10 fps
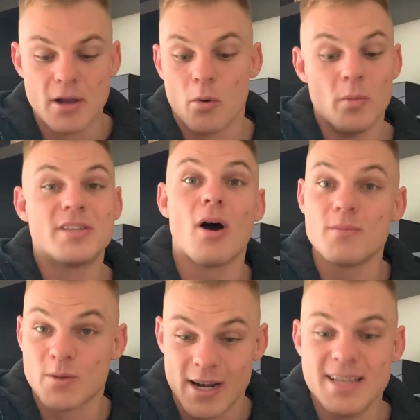will be
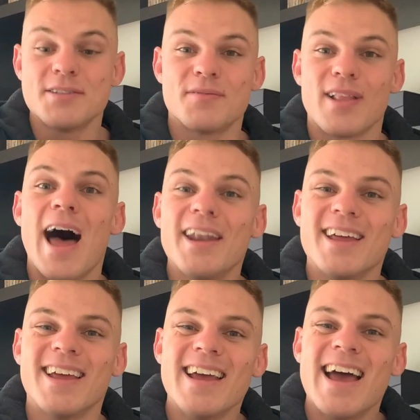times when it is flat,
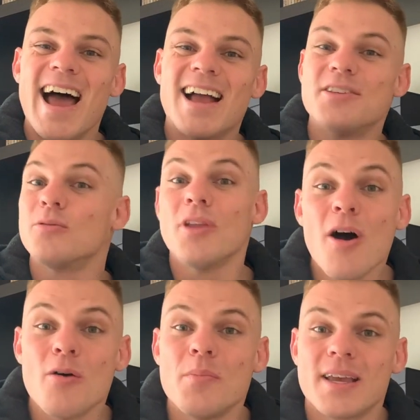and you'll
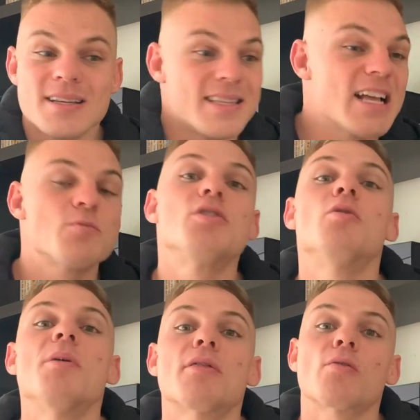know because that's when you'll
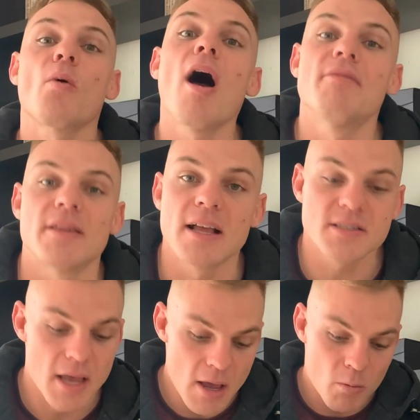be thriving.
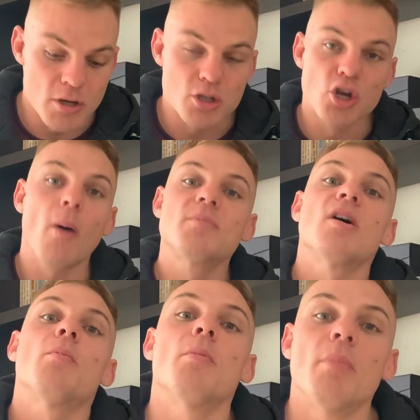That's when you're topped
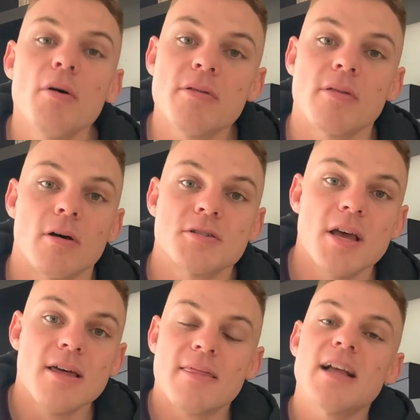up on both of those.
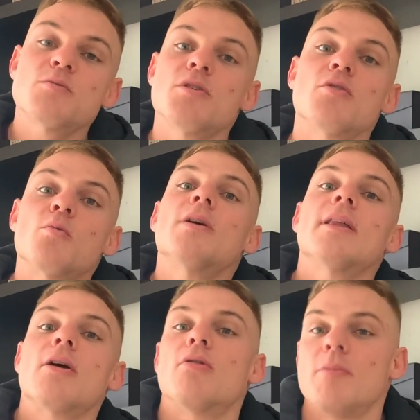That's when you're
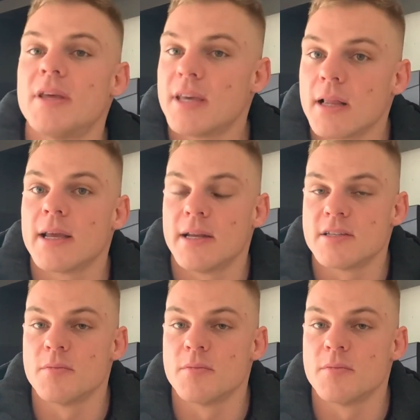really going to be killing it as a